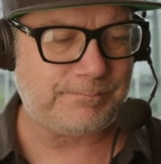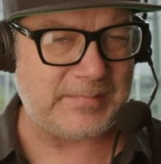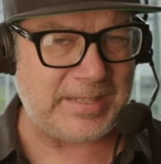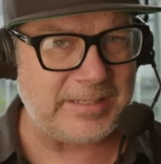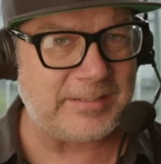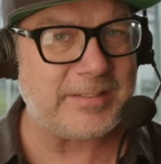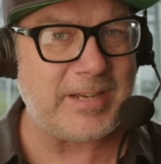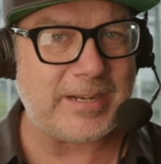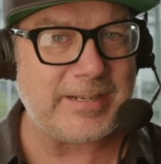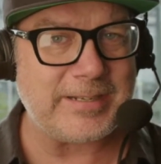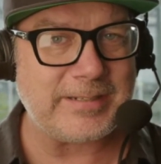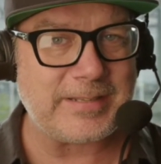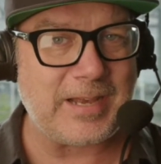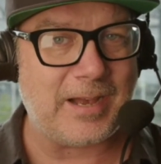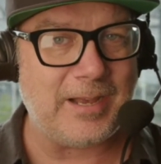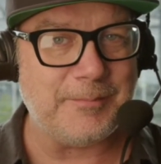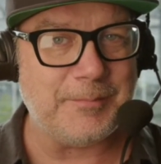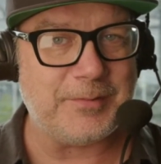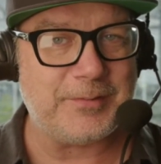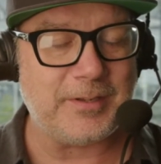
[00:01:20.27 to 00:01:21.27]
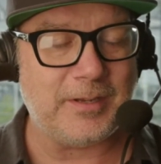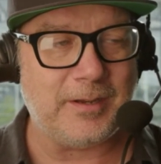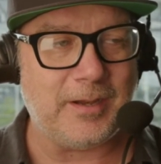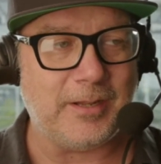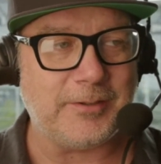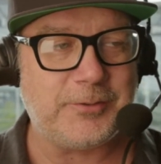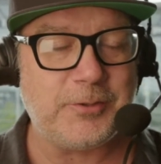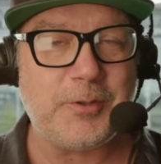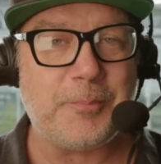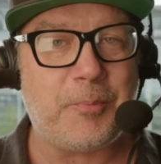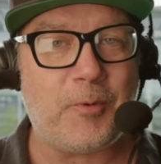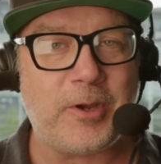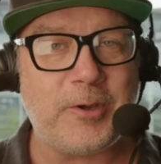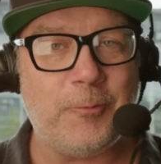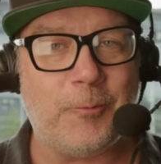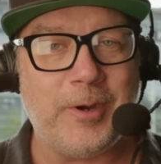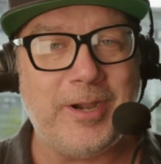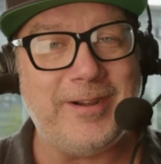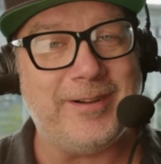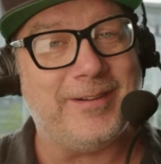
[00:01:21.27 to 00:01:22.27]
Exciting times. To the
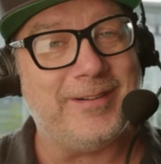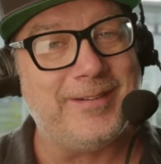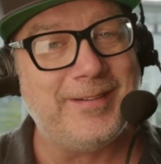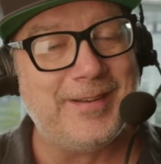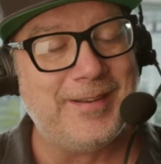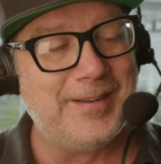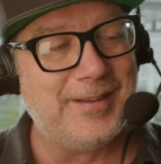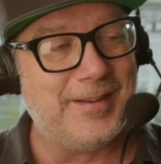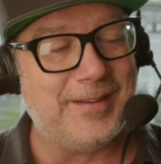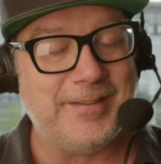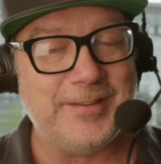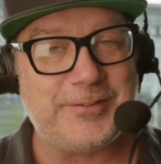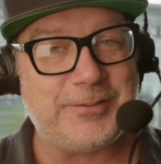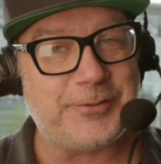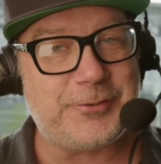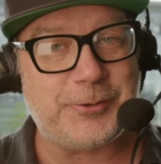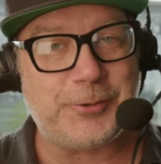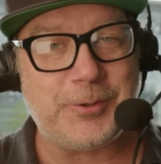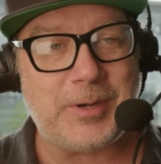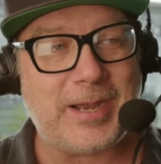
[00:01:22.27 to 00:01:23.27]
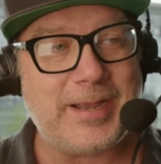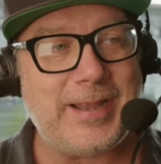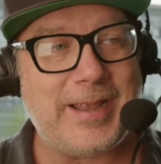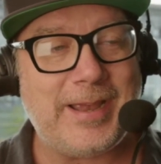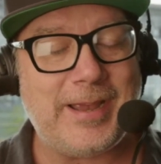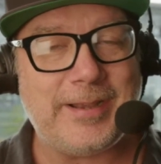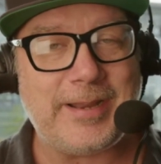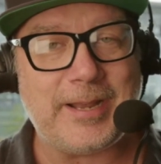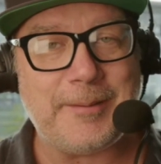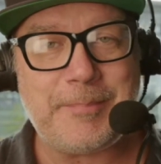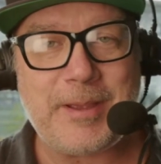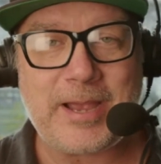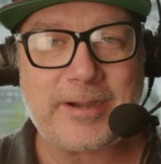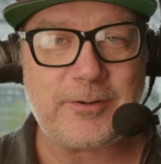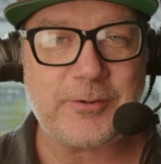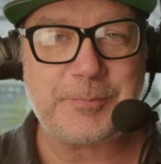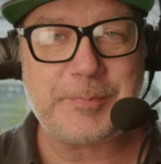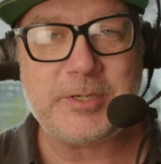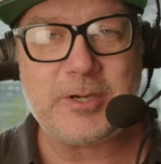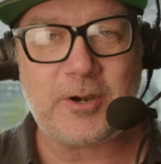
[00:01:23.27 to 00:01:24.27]
point where, this is true, I had a
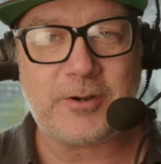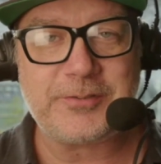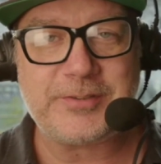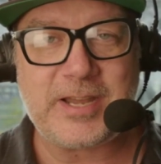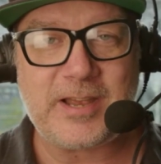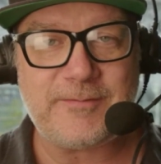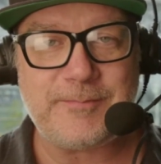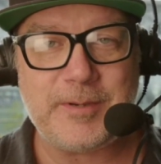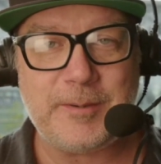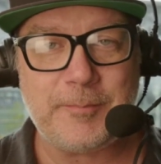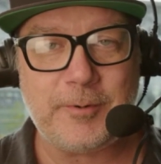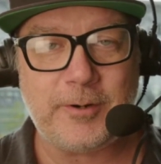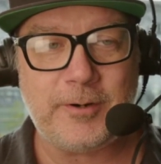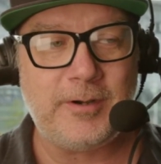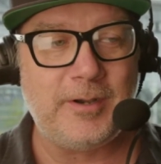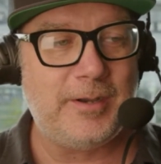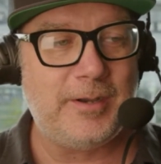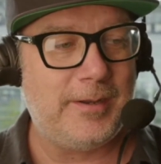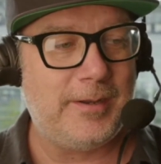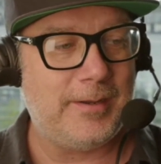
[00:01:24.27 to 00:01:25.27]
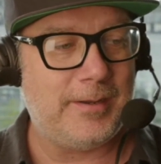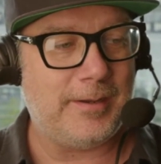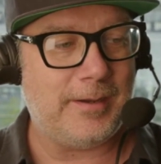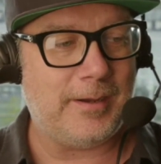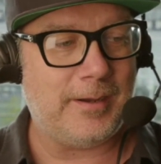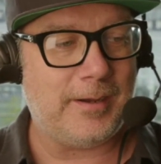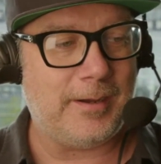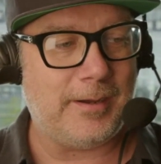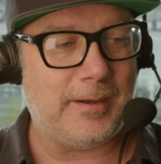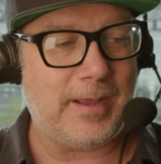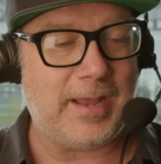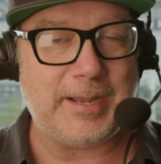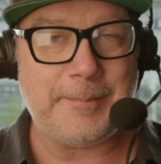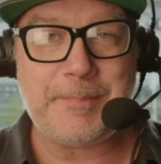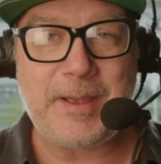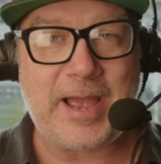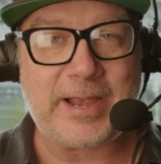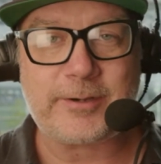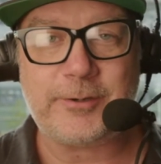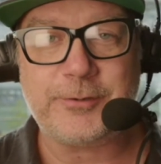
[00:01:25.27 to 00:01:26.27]
Packers PR staff member, a
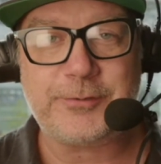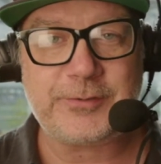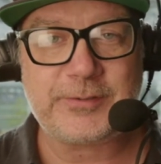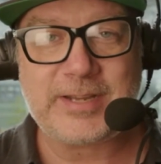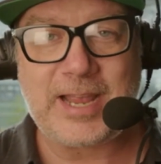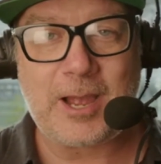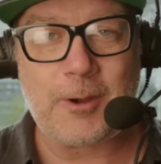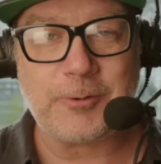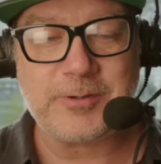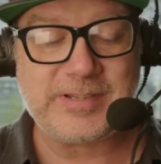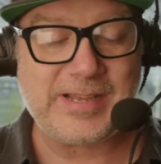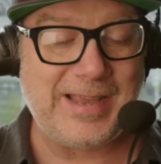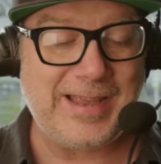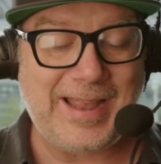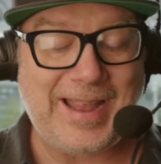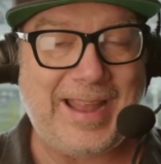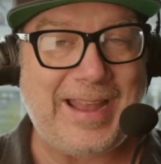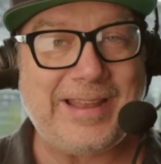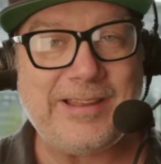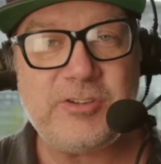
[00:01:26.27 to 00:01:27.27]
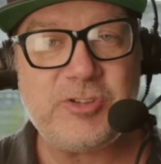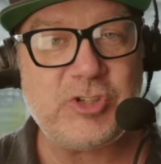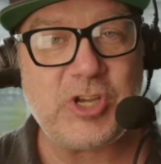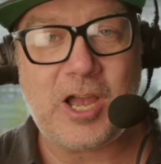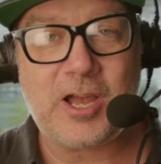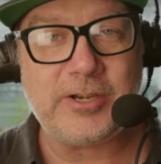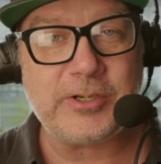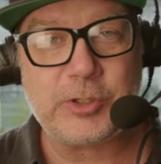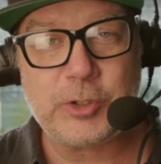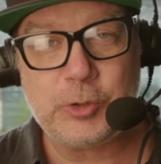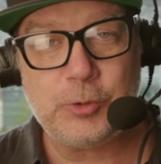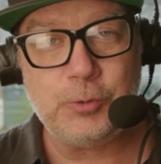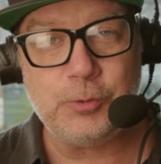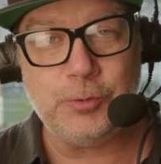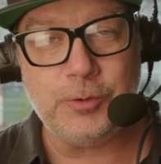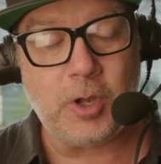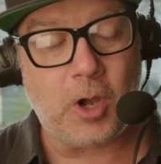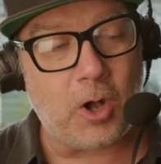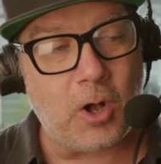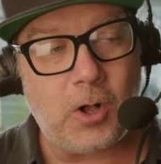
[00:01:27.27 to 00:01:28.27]
Packers scout, and John
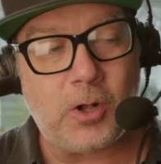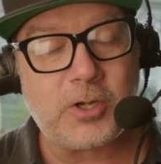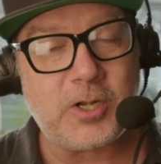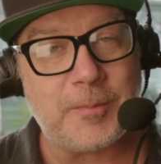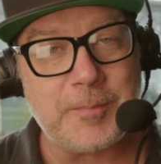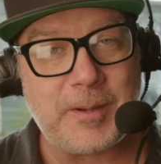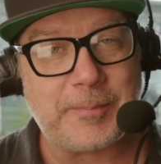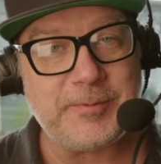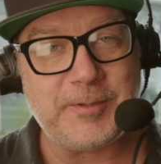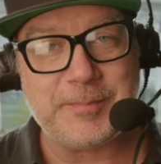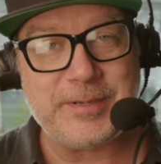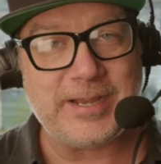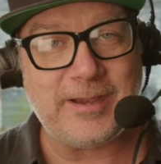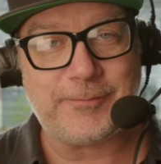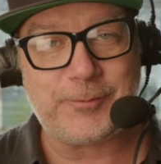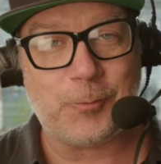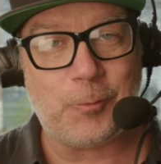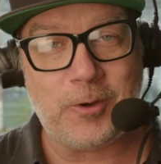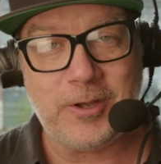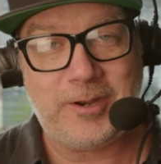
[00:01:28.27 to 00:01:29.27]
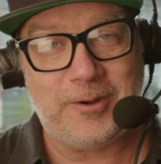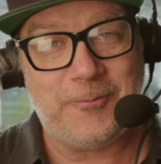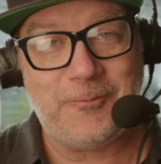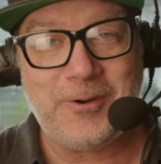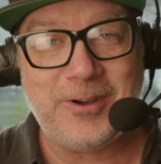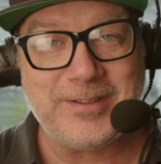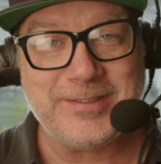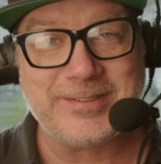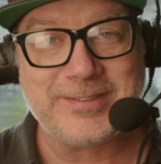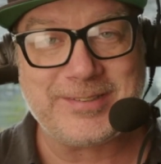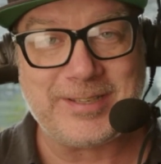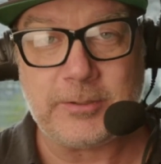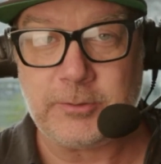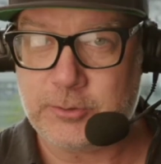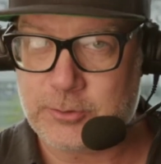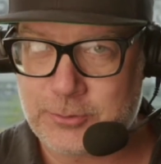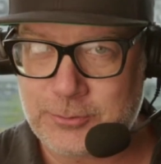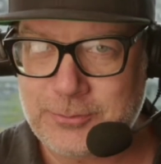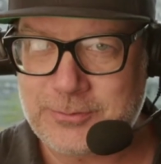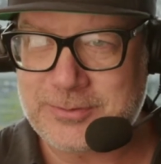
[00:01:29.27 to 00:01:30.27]
Kuhn all come up to me after one-on-ones.
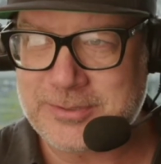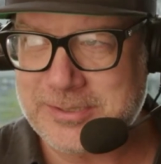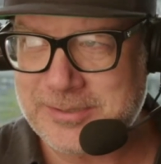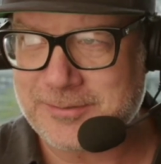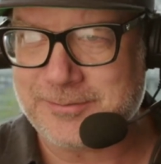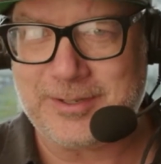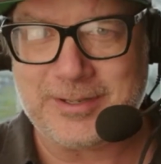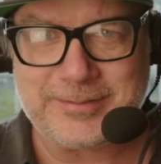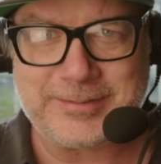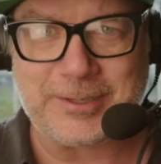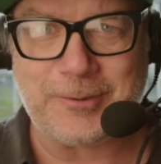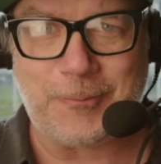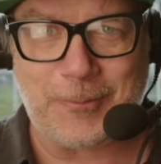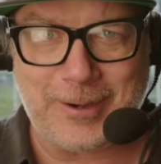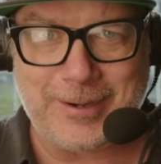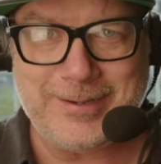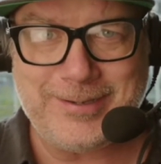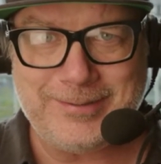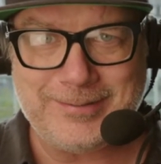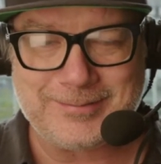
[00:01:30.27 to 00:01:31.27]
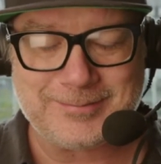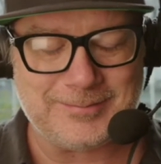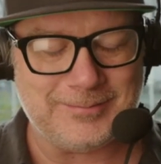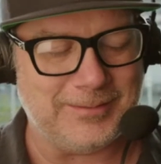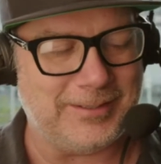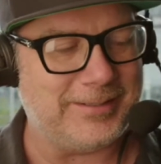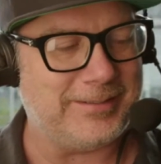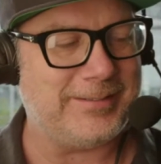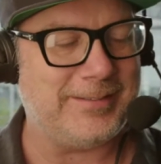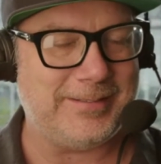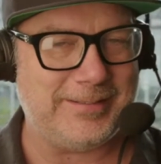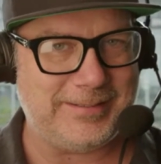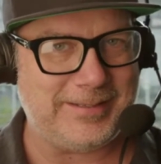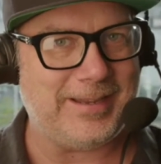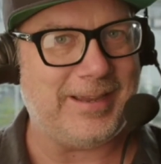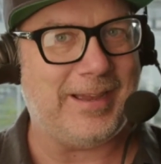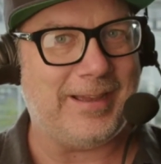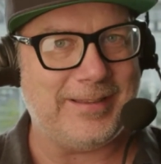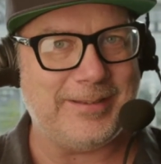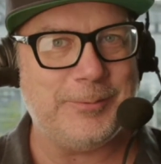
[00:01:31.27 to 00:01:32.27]
Did you see Devontae Wyatt? Like,
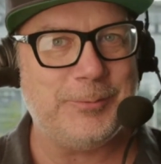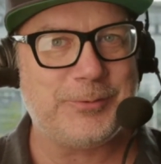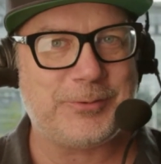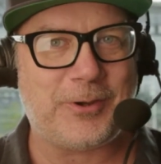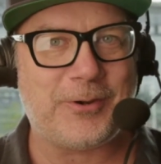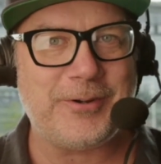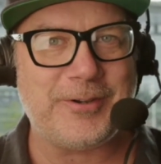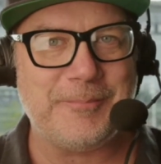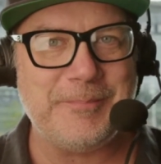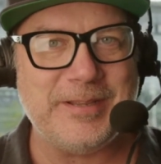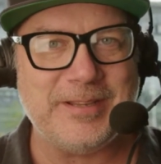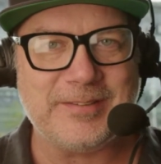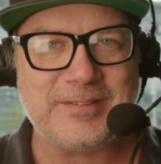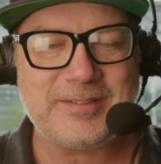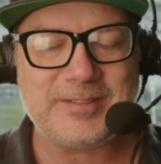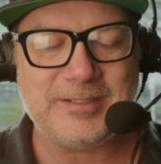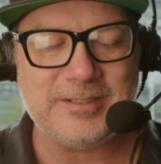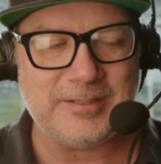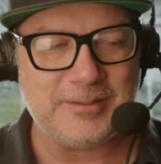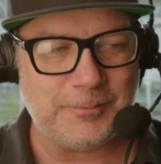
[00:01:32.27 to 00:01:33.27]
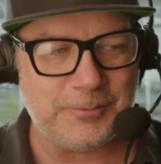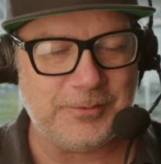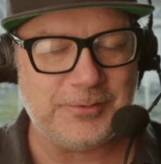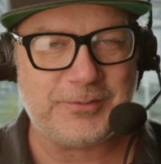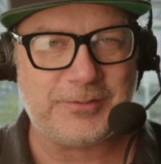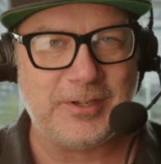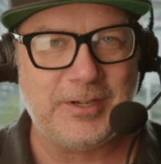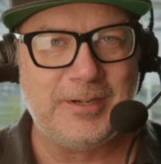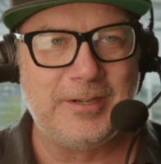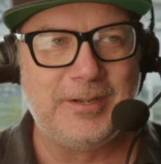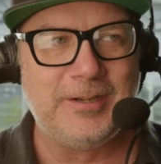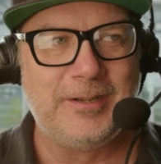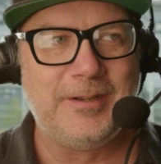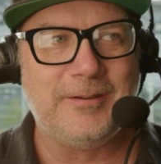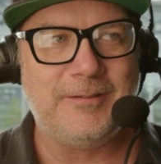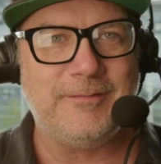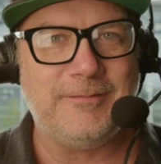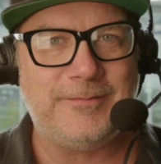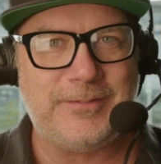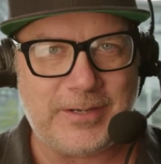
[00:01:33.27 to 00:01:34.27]
yeah, he was hard to miss. It was
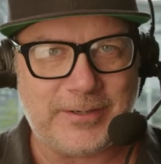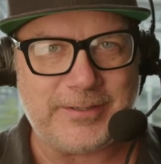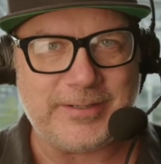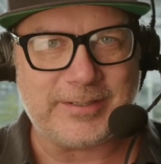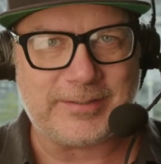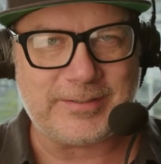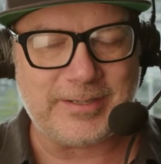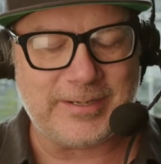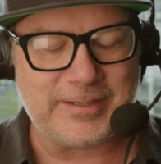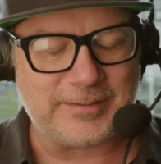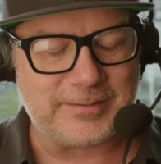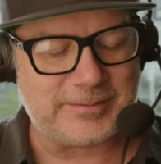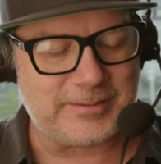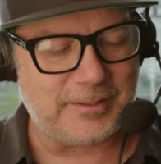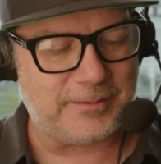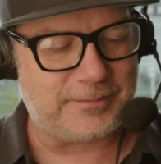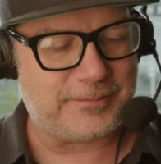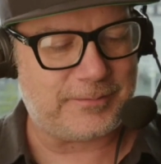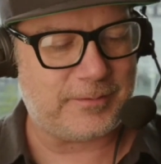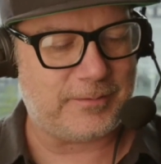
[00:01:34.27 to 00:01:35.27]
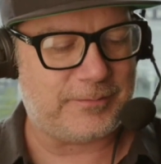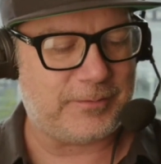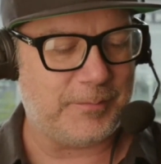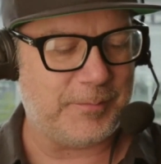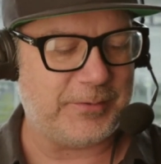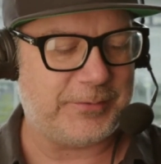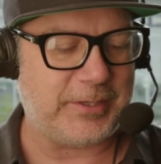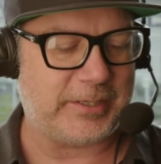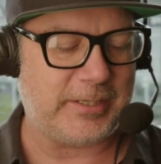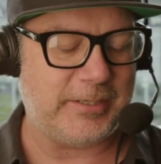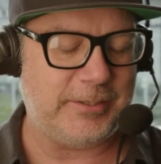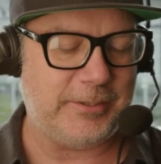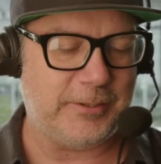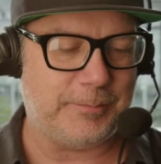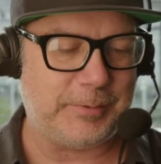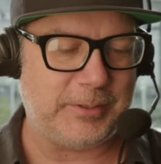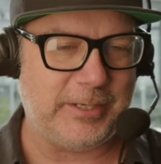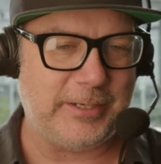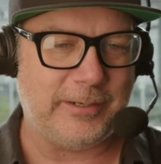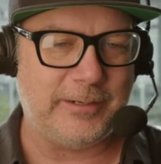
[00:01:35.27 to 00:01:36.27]
very exciting stuff from the second-year
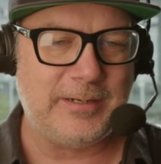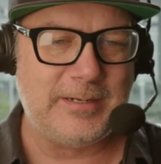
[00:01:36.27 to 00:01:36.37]
player.